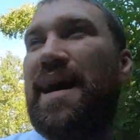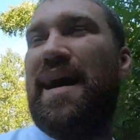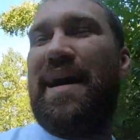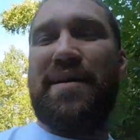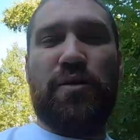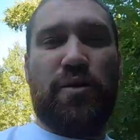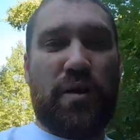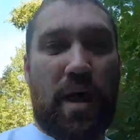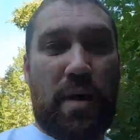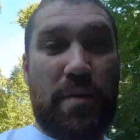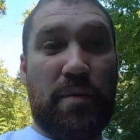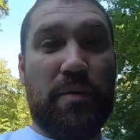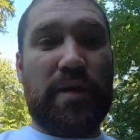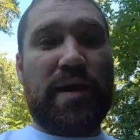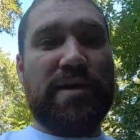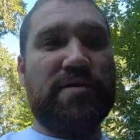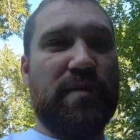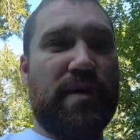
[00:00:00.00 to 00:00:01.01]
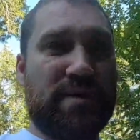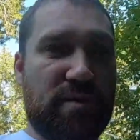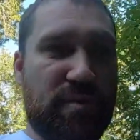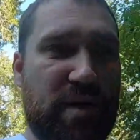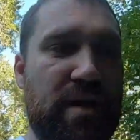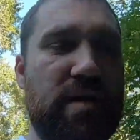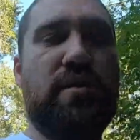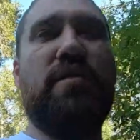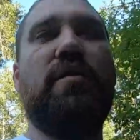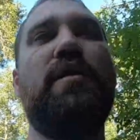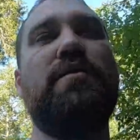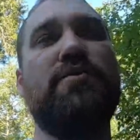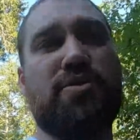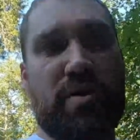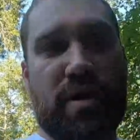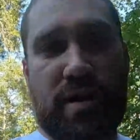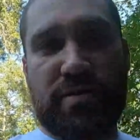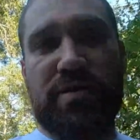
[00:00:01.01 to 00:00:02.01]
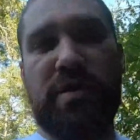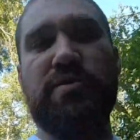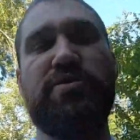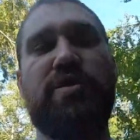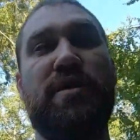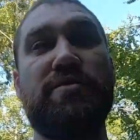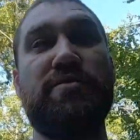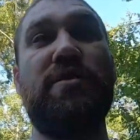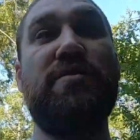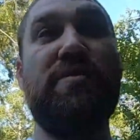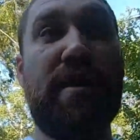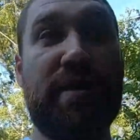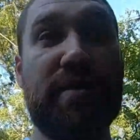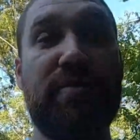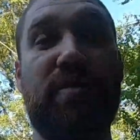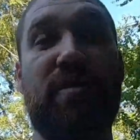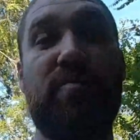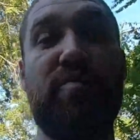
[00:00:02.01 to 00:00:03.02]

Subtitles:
I know a lot of people ask me at the meet, oh, how's your house? How's your house? Thank you. I